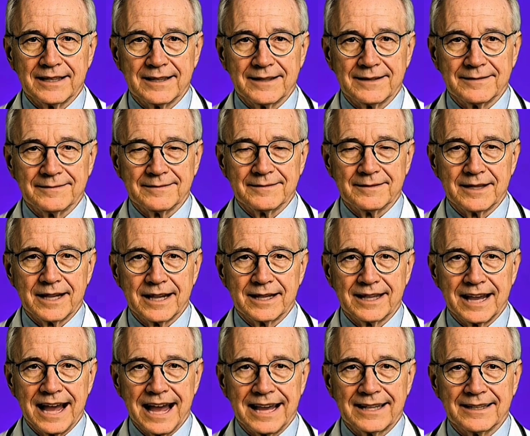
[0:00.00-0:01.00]
and
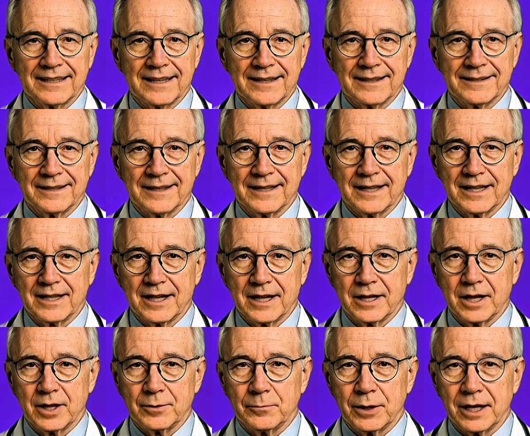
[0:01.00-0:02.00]
4:30 a.m.
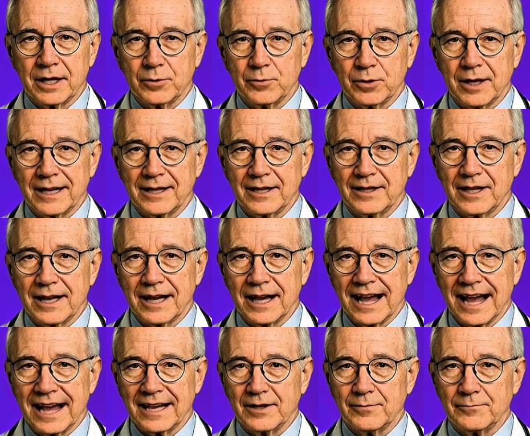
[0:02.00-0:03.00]
He thought it was just
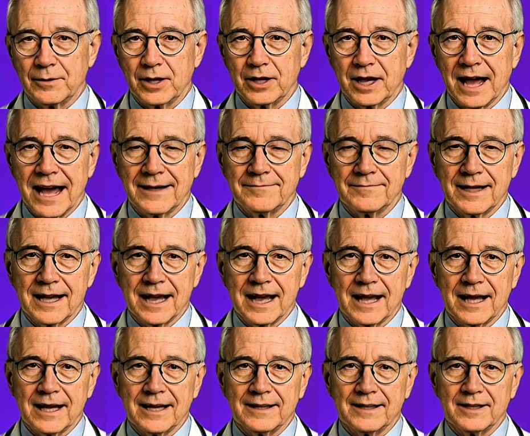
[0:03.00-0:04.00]
his bladder
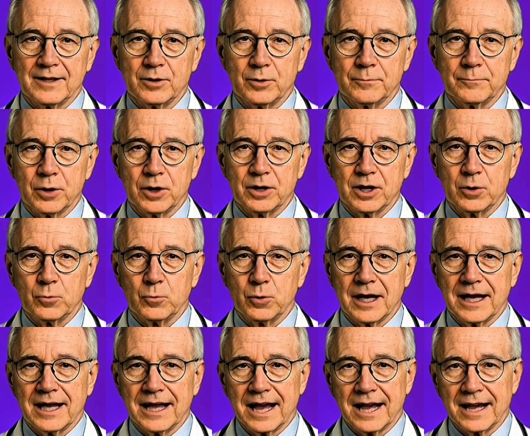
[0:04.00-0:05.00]
aging, but
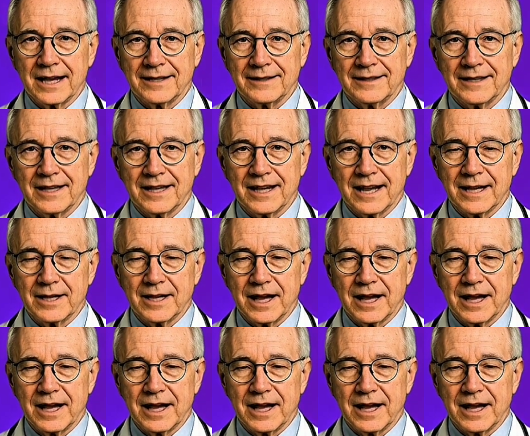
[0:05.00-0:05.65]
he was drinking